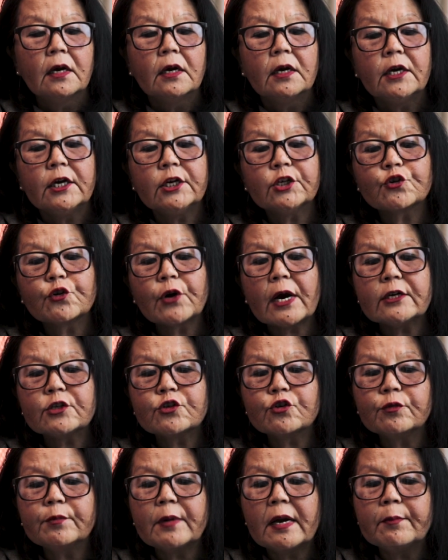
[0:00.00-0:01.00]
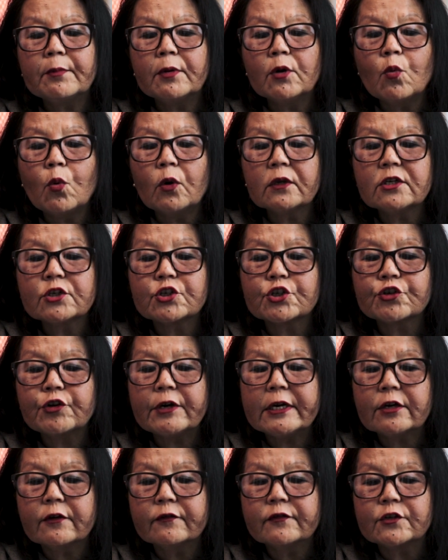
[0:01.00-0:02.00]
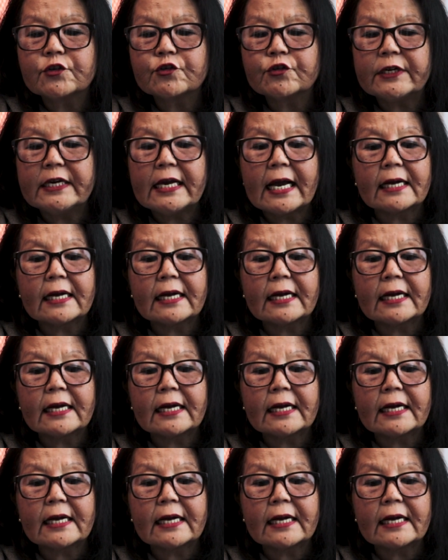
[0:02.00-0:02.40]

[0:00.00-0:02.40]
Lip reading: He tried to remember what the shriek of the tree